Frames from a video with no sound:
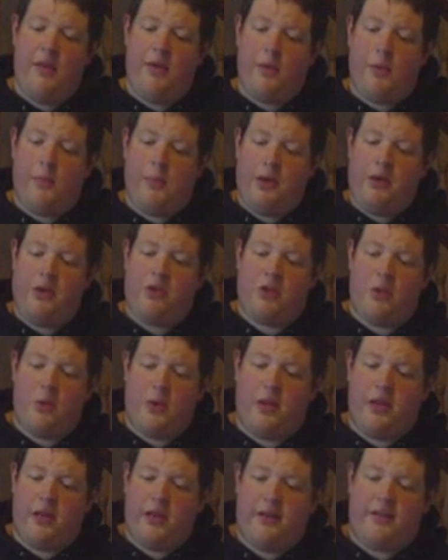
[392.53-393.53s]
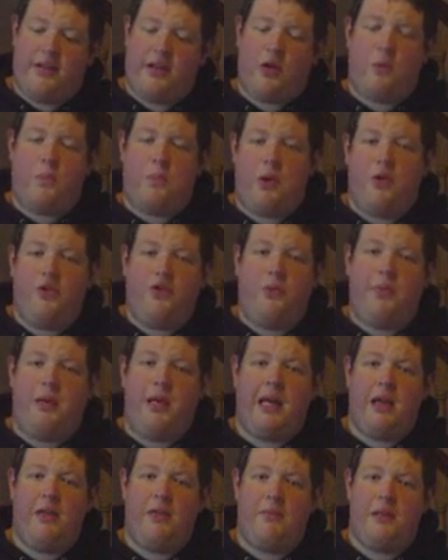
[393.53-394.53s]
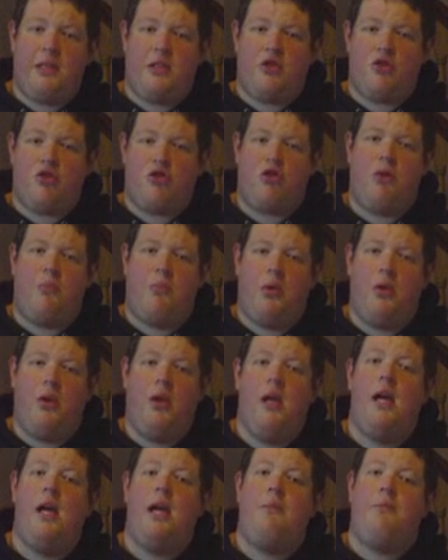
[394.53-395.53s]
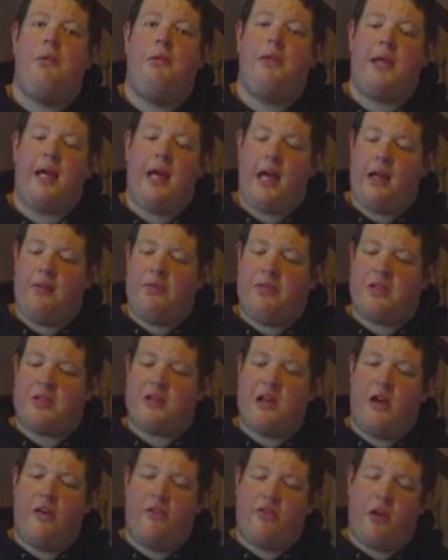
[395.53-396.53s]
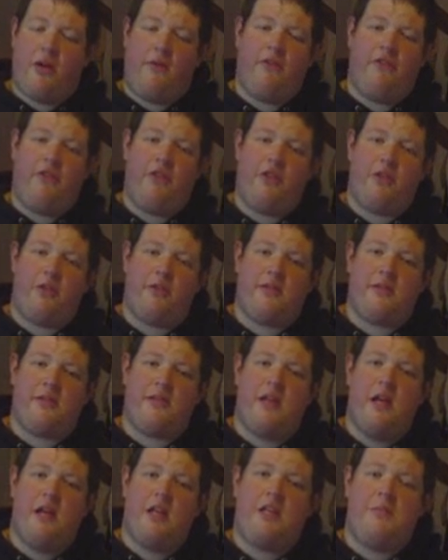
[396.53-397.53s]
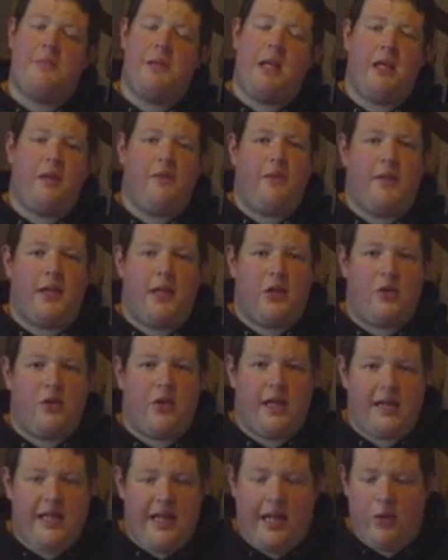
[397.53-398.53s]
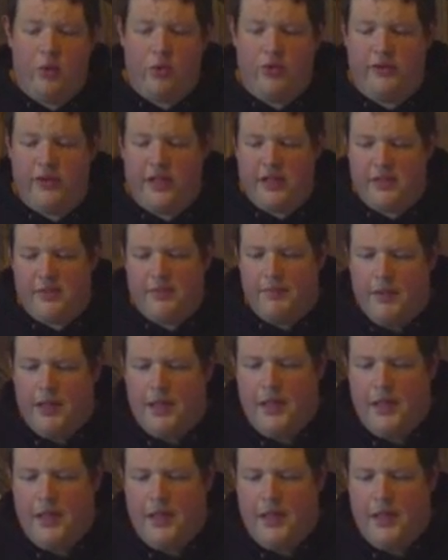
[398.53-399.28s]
They were both doing things that could possibly get them into trouble, but they had the self-confidence to believe that they could get out of it.